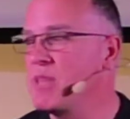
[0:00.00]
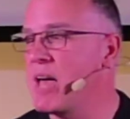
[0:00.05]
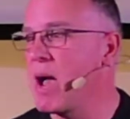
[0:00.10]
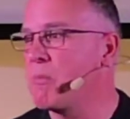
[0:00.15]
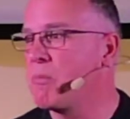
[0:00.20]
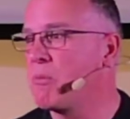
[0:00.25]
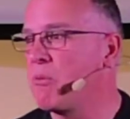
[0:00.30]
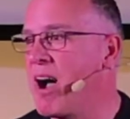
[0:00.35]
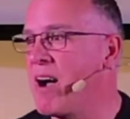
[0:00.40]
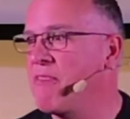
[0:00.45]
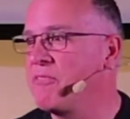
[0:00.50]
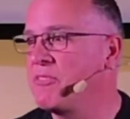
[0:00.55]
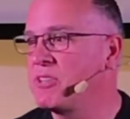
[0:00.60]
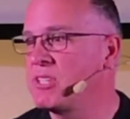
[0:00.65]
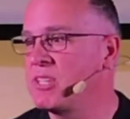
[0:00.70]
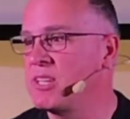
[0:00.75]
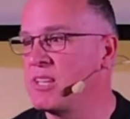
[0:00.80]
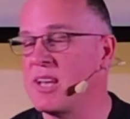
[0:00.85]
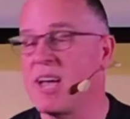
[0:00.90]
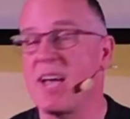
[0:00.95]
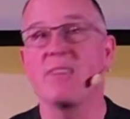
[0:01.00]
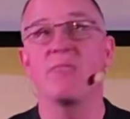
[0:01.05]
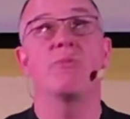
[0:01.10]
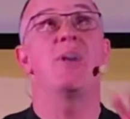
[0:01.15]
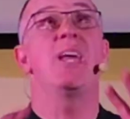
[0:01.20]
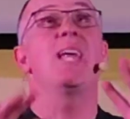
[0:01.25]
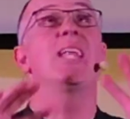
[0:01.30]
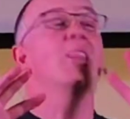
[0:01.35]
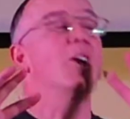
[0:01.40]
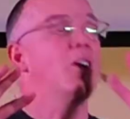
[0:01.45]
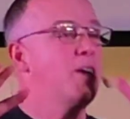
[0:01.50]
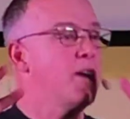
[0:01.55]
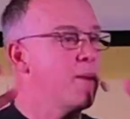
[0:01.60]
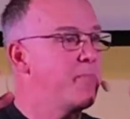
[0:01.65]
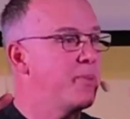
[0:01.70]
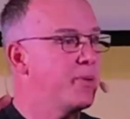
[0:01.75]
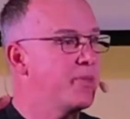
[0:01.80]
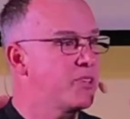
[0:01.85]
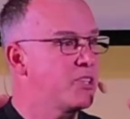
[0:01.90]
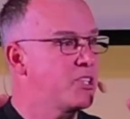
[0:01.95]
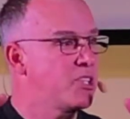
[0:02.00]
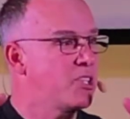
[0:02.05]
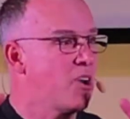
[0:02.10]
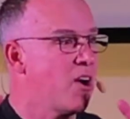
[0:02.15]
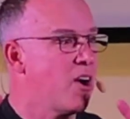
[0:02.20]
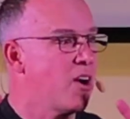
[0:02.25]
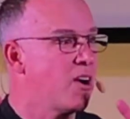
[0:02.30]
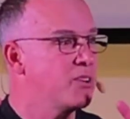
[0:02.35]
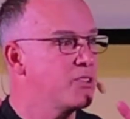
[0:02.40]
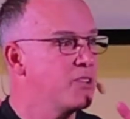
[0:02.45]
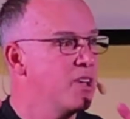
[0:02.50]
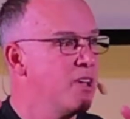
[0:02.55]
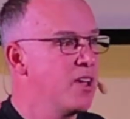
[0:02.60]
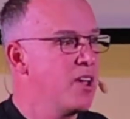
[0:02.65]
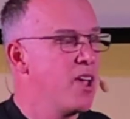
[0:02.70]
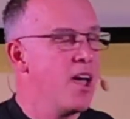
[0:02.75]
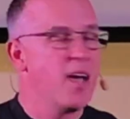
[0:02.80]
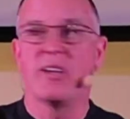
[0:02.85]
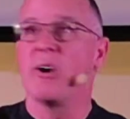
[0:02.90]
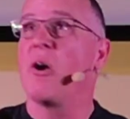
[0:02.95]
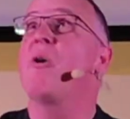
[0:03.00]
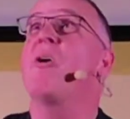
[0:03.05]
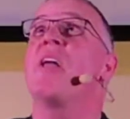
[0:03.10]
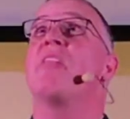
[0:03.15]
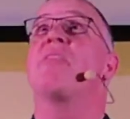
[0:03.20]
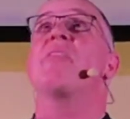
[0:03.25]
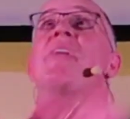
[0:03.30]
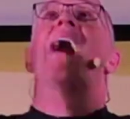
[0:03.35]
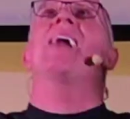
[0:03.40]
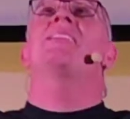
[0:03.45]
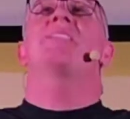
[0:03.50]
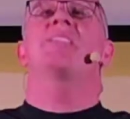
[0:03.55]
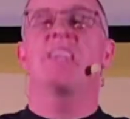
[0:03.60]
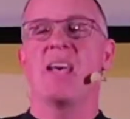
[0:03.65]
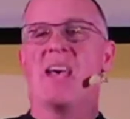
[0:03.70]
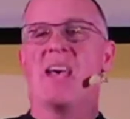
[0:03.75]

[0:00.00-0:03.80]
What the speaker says: that prophecy and we look up at the stars and go, that's